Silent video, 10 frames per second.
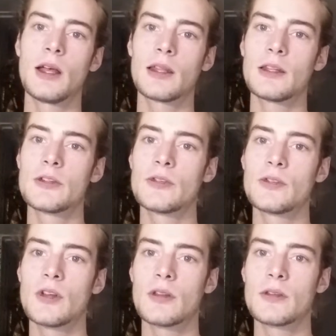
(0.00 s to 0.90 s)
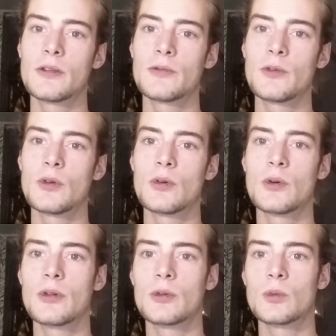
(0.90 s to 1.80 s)
Now let's check this
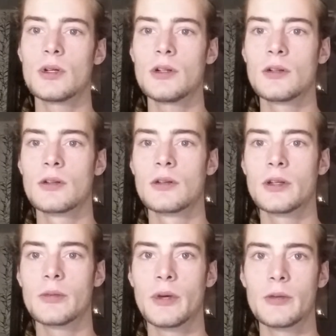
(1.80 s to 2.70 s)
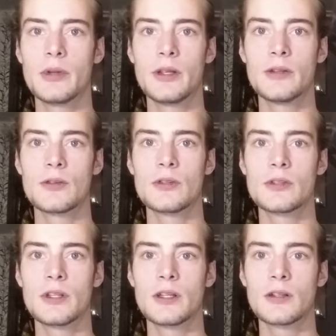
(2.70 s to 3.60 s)
footnote as well, might be
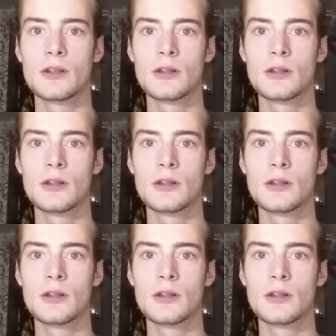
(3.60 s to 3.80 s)
interesting.